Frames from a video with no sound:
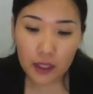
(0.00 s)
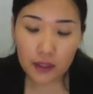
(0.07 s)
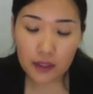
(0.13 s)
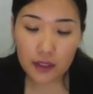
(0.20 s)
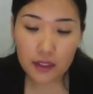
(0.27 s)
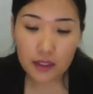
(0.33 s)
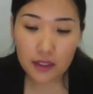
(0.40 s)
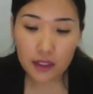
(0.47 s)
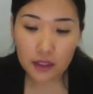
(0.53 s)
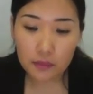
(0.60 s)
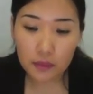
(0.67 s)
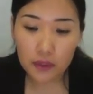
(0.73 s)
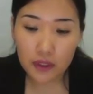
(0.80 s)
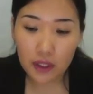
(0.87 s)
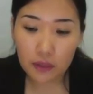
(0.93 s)
This
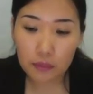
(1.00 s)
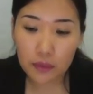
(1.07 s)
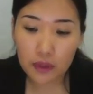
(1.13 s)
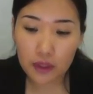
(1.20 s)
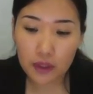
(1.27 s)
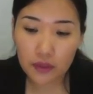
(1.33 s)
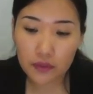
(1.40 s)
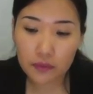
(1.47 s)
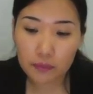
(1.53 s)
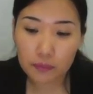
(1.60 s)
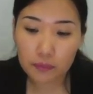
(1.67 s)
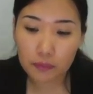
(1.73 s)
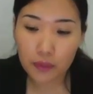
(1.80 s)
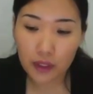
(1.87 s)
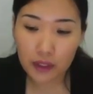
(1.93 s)
statement can be left
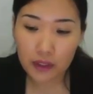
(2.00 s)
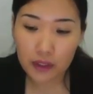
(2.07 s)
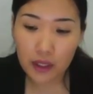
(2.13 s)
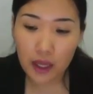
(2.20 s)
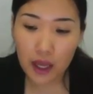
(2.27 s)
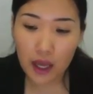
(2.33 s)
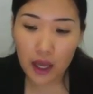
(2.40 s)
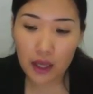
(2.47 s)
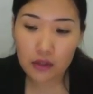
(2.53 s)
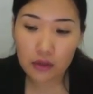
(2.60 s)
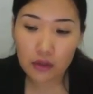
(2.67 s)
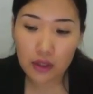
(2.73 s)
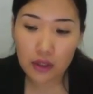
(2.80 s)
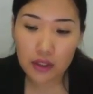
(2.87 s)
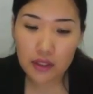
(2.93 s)
blank as
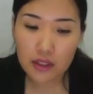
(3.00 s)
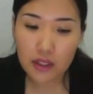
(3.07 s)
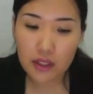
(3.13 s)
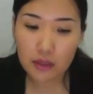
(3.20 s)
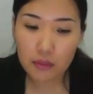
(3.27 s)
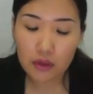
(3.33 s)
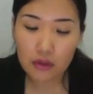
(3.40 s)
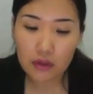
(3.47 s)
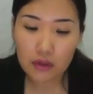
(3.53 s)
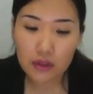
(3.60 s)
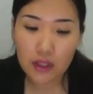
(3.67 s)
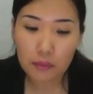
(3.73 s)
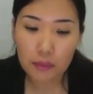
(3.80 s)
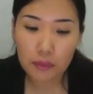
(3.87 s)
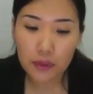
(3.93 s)
long as a semicolon
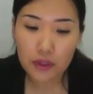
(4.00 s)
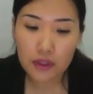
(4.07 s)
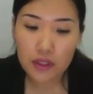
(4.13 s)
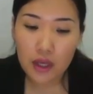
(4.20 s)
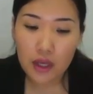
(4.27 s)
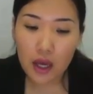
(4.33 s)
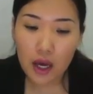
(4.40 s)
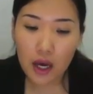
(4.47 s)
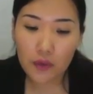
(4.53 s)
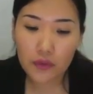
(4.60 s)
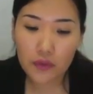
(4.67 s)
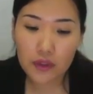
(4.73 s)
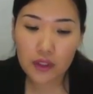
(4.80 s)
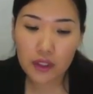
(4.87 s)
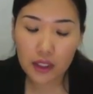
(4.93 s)
appears
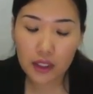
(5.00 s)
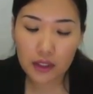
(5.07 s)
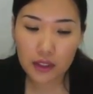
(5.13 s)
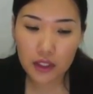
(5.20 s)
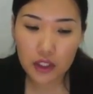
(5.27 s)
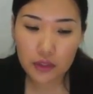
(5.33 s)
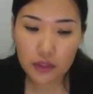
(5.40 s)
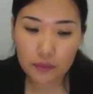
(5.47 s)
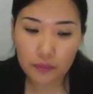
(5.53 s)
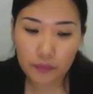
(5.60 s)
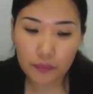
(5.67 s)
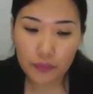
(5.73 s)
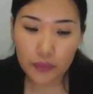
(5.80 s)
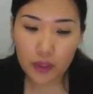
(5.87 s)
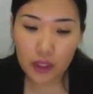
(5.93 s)
after the condition.
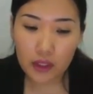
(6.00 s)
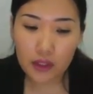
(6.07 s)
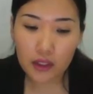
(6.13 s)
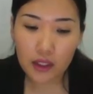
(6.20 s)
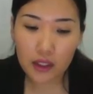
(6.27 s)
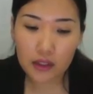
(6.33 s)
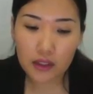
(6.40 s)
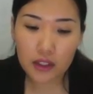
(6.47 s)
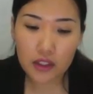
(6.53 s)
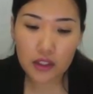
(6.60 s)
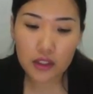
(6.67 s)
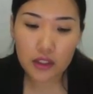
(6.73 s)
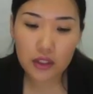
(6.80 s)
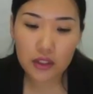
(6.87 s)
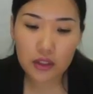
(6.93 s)
The condition
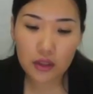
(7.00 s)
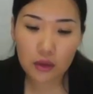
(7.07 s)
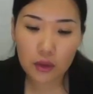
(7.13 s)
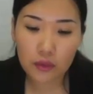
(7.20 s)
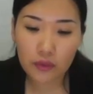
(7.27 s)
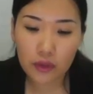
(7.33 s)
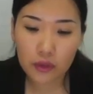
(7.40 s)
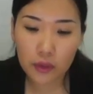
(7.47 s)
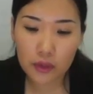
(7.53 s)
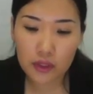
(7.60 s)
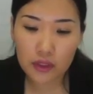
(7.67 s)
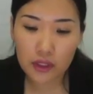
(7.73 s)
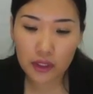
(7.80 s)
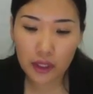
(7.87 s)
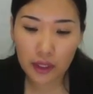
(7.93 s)
is now
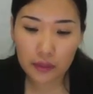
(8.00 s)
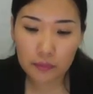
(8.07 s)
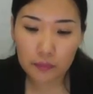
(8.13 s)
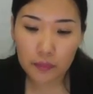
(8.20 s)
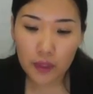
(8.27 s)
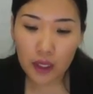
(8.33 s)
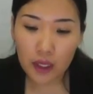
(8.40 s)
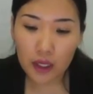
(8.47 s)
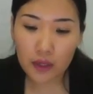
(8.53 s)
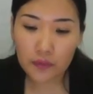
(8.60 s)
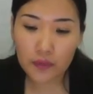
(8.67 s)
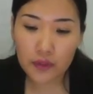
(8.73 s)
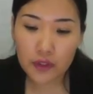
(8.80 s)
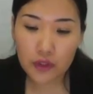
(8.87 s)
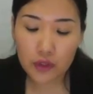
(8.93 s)
evaluated again. If
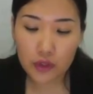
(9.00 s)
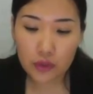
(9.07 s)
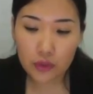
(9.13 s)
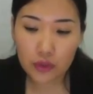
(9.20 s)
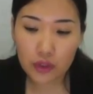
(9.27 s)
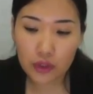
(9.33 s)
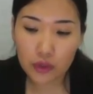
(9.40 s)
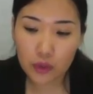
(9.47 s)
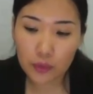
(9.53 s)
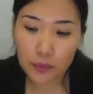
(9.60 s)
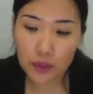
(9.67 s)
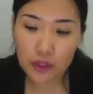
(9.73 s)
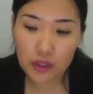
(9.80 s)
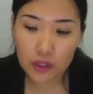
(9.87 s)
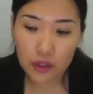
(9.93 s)
it's true, the loop
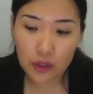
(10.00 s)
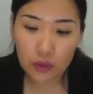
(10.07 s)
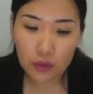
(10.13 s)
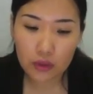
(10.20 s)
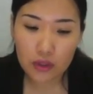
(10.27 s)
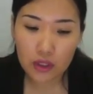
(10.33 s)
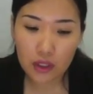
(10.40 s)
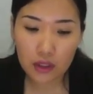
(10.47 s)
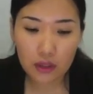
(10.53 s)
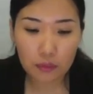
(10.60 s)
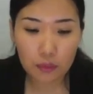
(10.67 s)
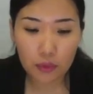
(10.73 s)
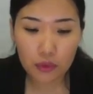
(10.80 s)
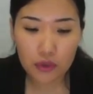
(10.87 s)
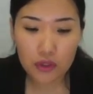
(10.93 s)
executes and the
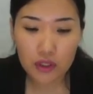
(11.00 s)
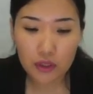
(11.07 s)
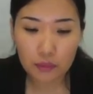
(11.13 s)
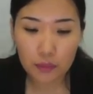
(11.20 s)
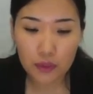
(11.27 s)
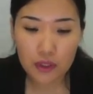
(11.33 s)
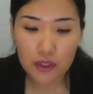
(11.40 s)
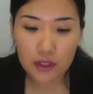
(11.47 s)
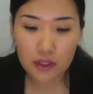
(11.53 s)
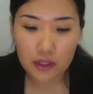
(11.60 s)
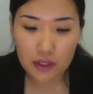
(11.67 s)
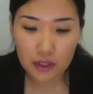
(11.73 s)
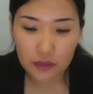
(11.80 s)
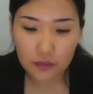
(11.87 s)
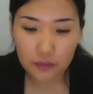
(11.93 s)
process repeats
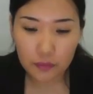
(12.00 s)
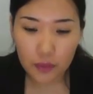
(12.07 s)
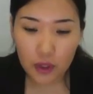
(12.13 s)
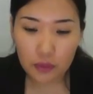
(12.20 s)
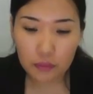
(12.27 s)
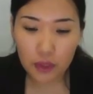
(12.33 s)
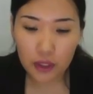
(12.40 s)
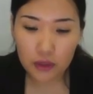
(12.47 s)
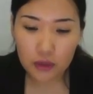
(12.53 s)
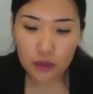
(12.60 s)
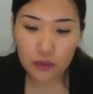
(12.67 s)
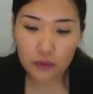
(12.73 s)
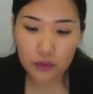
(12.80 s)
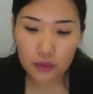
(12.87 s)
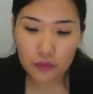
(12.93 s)
itself. Body
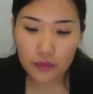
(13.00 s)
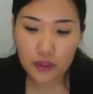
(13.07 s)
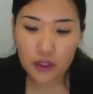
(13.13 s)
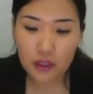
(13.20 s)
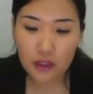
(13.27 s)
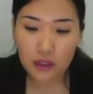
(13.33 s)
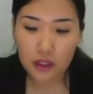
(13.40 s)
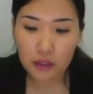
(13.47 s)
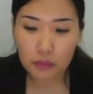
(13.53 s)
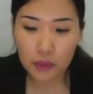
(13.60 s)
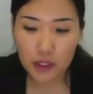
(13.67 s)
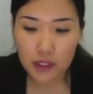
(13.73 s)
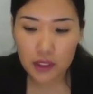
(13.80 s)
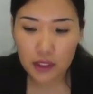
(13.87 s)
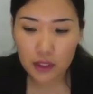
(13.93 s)
of loop, then
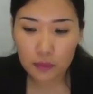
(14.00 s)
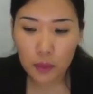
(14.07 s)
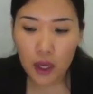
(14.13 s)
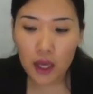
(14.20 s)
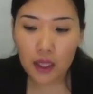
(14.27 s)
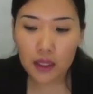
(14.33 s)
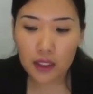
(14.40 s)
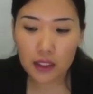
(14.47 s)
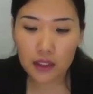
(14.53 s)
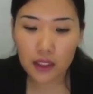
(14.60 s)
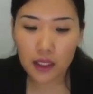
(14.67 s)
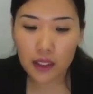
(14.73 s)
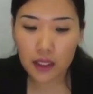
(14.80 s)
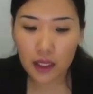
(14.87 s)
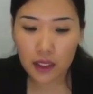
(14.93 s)
increment step, then
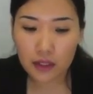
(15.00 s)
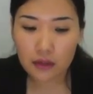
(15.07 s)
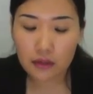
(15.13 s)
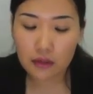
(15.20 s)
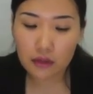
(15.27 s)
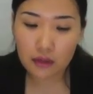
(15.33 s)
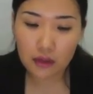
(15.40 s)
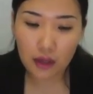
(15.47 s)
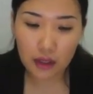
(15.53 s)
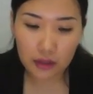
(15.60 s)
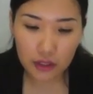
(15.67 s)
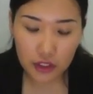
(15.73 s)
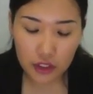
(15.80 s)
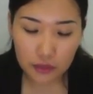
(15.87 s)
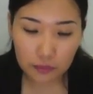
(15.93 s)
again
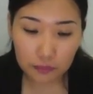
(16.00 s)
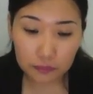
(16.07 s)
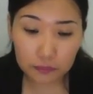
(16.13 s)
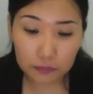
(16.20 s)
condition.